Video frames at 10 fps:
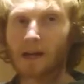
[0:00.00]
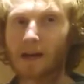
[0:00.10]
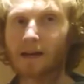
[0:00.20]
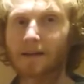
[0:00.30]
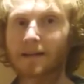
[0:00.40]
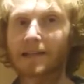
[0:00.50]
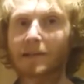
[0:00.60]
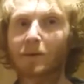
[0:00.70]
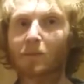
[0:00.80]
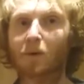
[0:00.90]
handle a
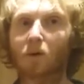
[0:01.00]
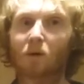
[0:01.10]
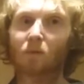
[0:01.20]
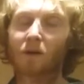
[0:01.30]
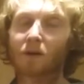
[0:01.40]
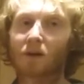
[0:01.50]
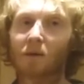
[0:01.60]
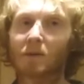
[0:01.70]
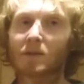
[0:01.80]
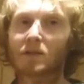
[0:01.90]
little bit more when you
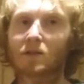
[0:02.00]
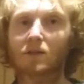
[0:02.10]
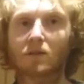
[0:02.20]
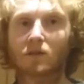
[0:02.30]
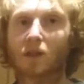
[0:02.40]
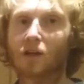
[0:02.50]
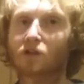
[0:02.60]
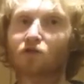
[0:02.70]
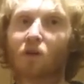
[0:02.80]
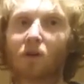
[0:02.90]
come into
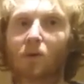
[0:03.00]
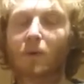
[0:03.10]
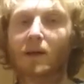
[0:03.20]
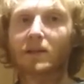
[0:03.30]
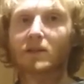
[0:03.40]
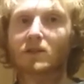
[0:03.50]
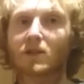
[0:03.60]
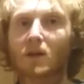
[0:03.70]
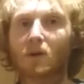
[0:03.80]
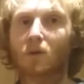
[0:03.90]
slightly stronger winds
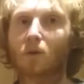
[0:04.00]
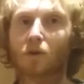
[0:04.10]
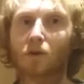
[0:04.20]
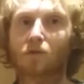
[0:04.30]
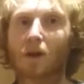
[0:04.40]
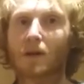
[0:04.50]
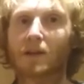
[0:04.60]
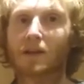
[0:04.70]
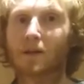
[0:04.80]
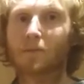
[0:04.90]
or you're
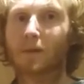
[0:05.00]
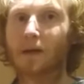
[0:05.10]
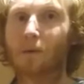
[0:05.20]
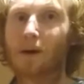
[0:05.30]
riding bigger